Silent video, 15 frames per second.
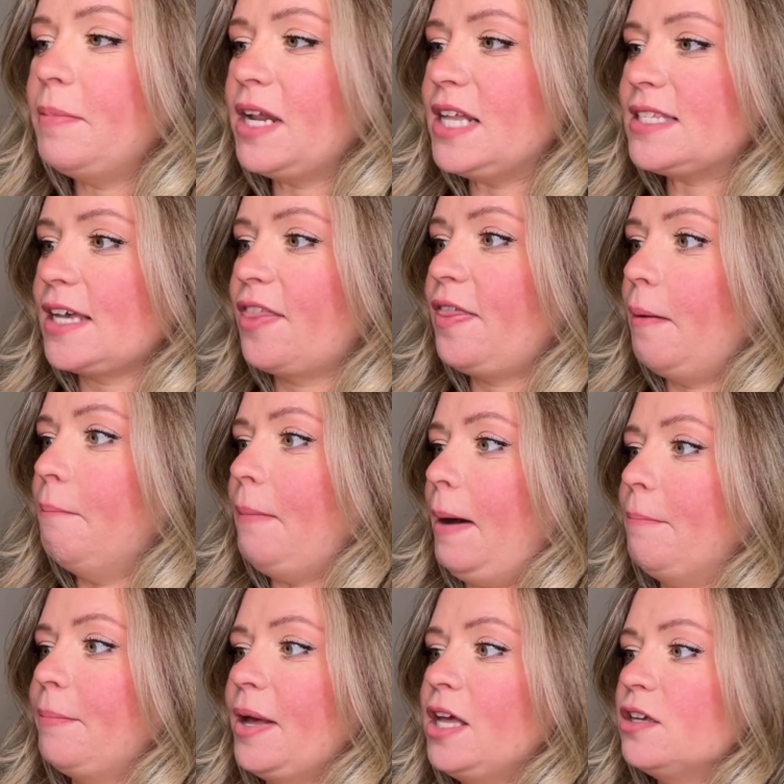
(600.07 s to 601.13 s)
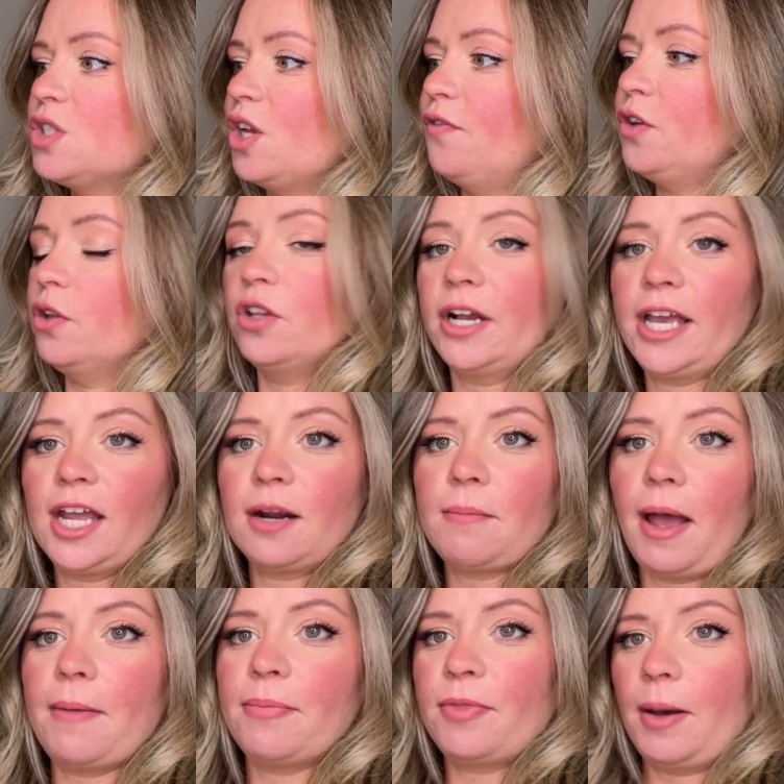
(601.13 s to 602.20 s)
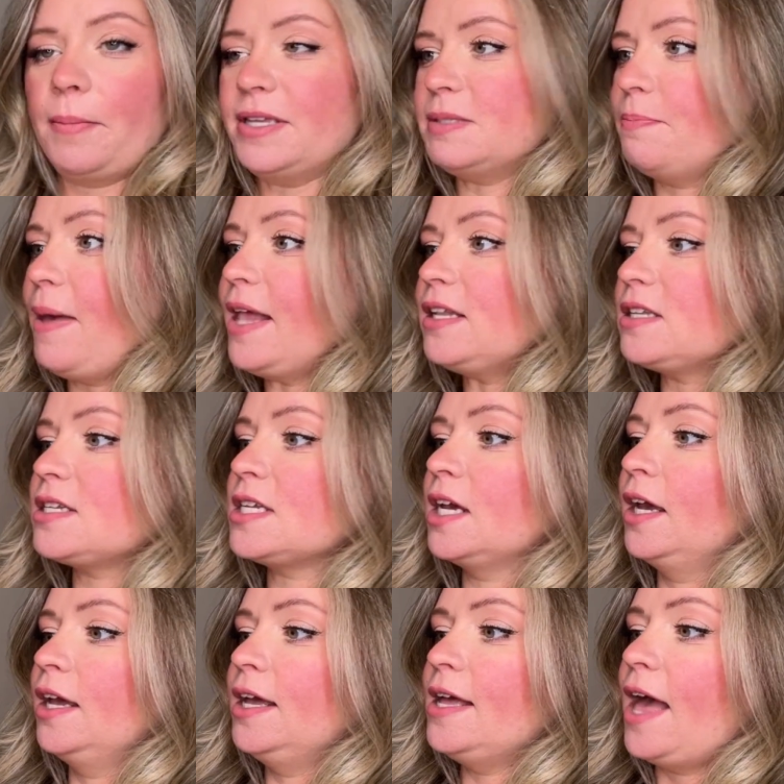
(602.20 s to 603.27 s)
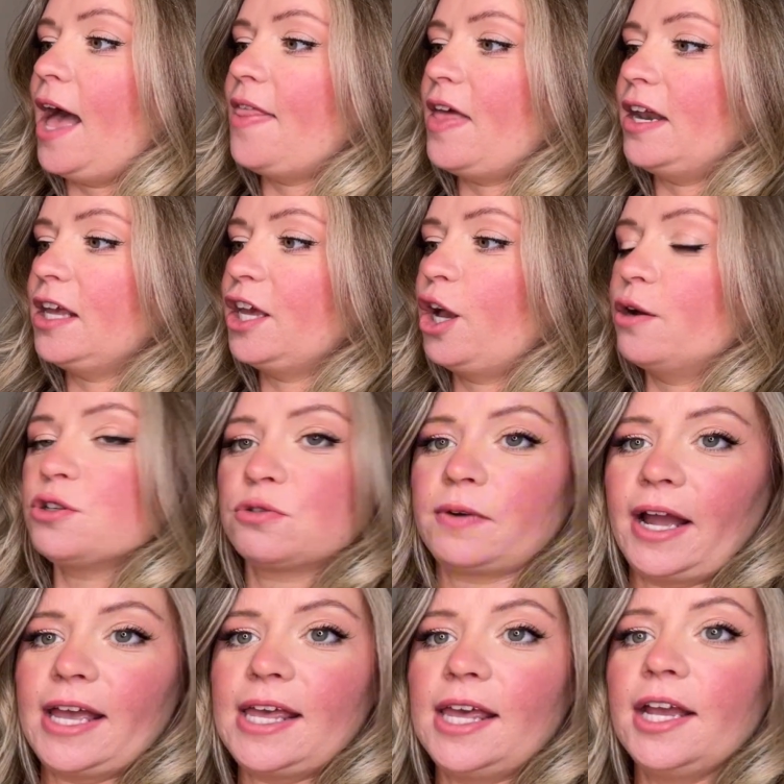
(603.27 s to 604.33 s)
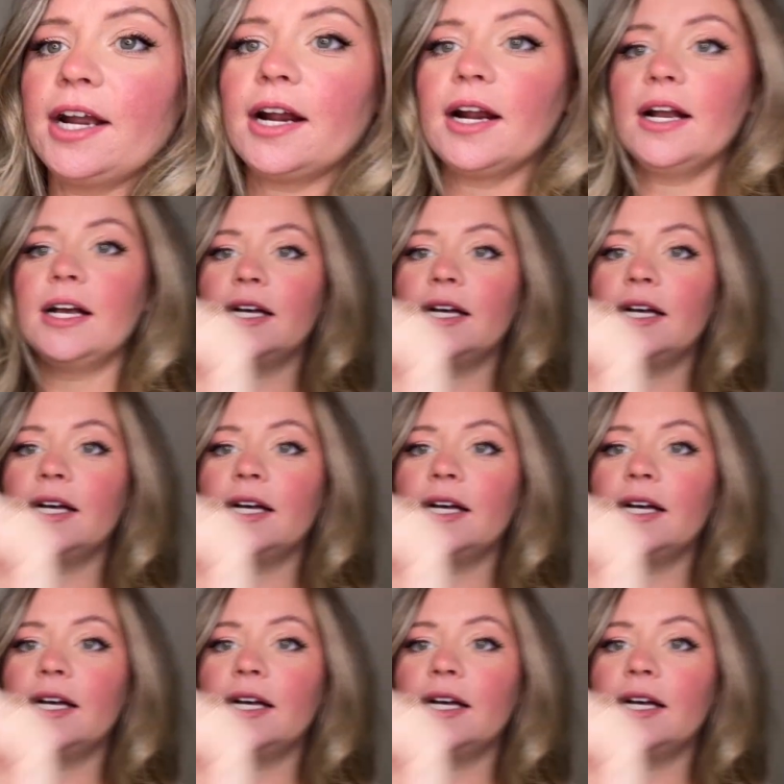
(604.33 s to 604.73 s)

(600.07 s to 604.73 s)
needs a thumb bump. So if you look here, my thumb is bent, and then he goes right here